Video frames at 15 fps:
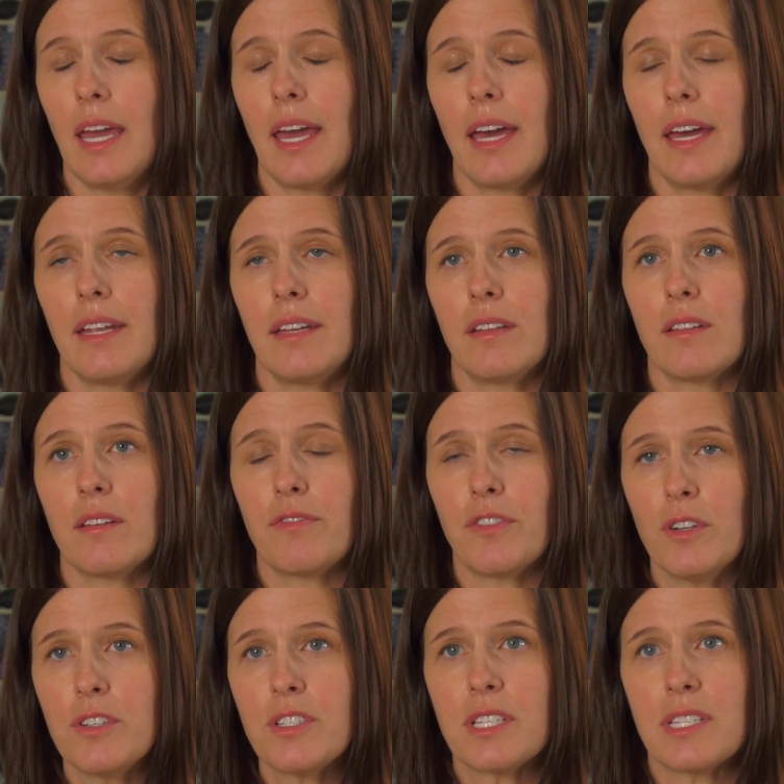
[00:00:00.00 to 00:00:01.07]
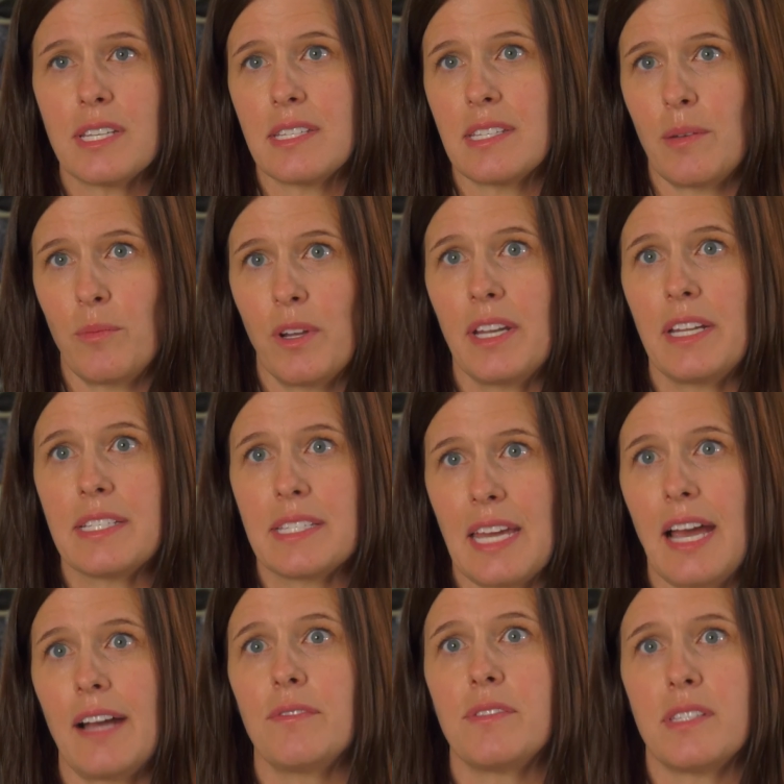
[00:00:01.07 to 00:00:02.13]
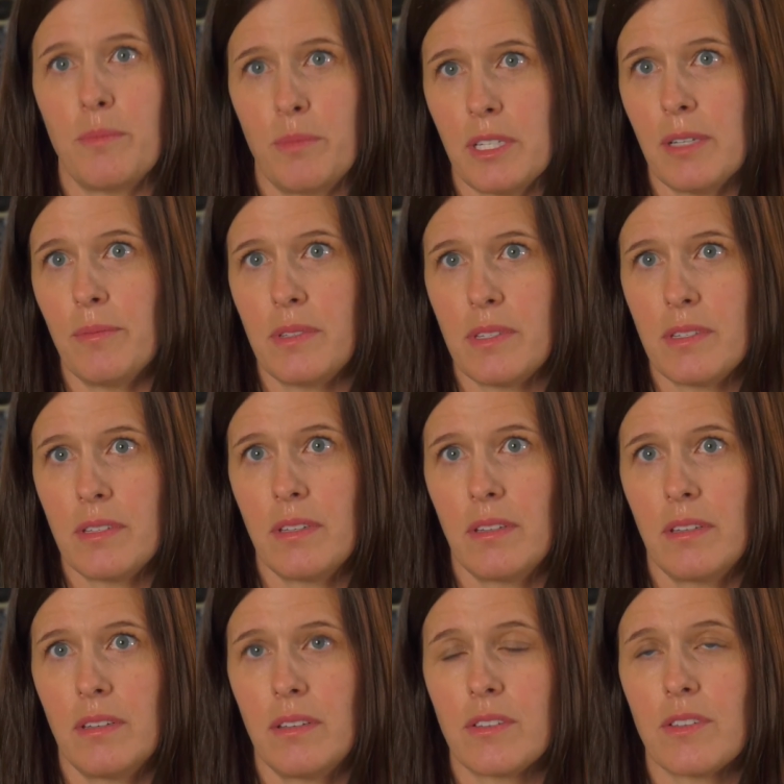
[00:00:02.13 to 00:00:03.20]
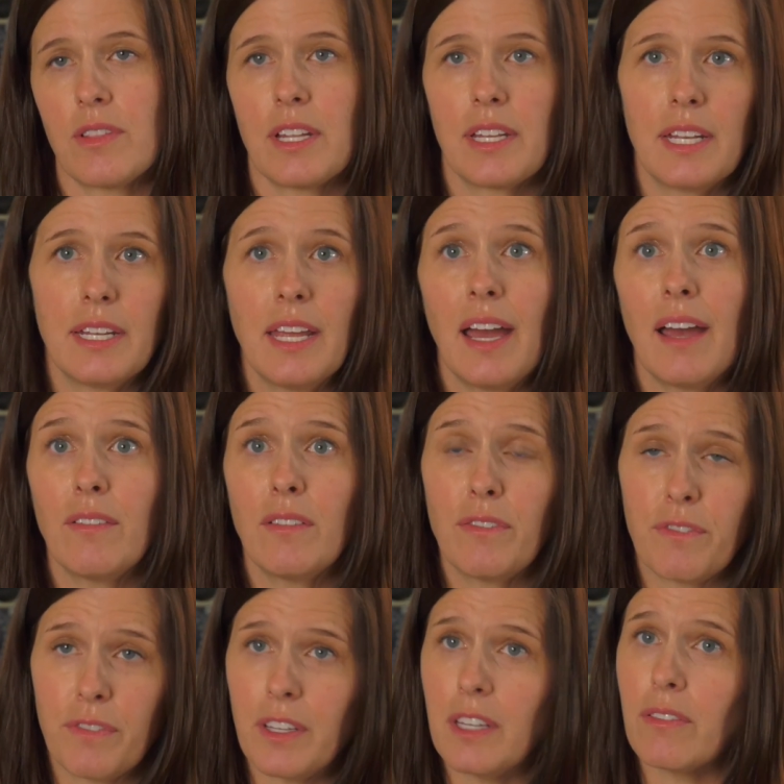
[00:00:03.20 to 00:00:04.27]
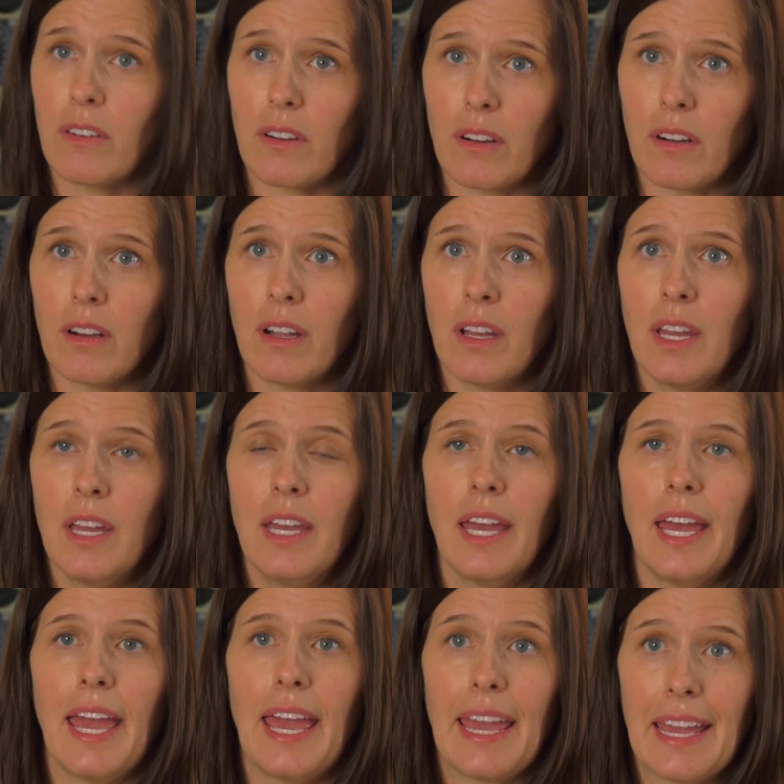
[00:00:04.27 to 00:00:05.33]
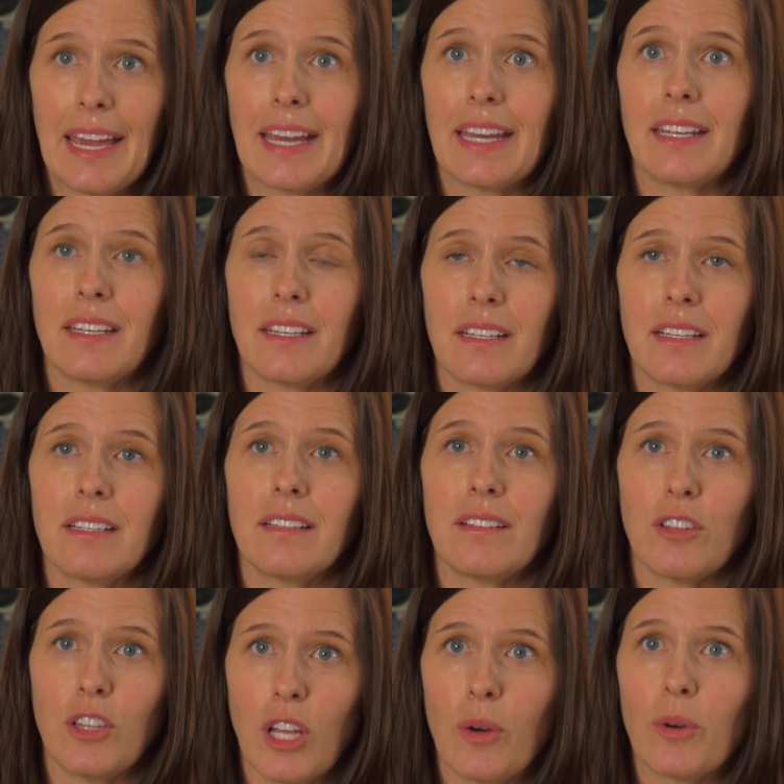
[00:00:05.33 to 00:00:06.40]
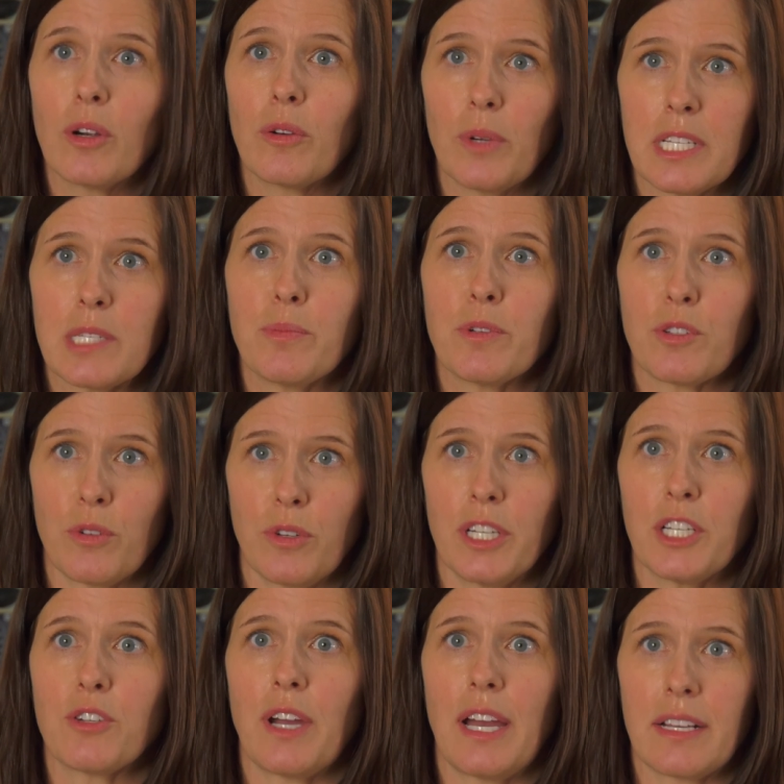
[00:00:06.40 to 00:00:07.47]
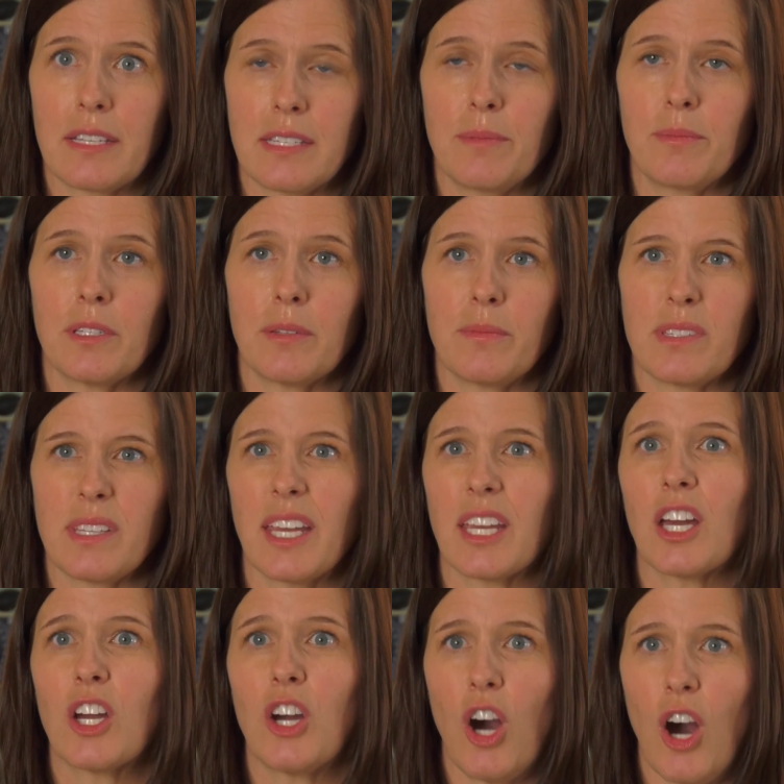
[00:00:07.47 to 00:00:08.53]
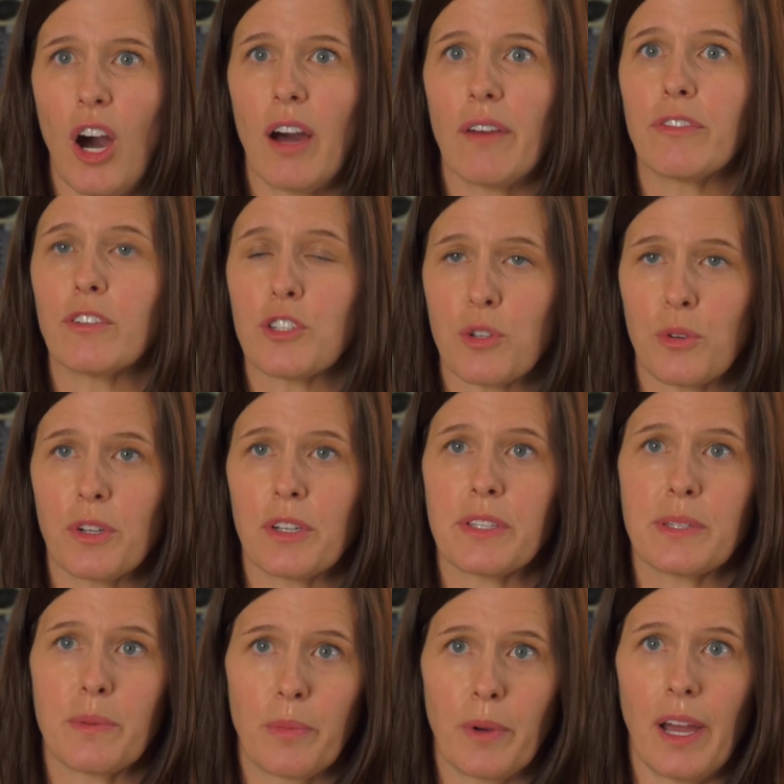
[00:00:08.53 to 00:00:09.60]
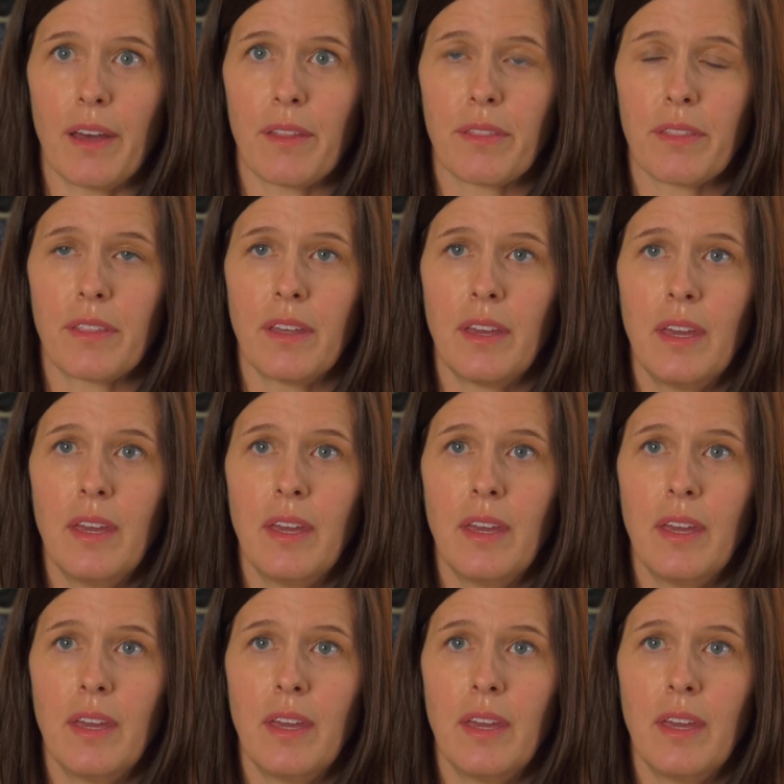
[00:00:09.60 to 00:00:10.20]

And the first is that someone needs to have symptoms. So they need to have a fever and lower respiratory tract symptoms like a cough or shortness of breath.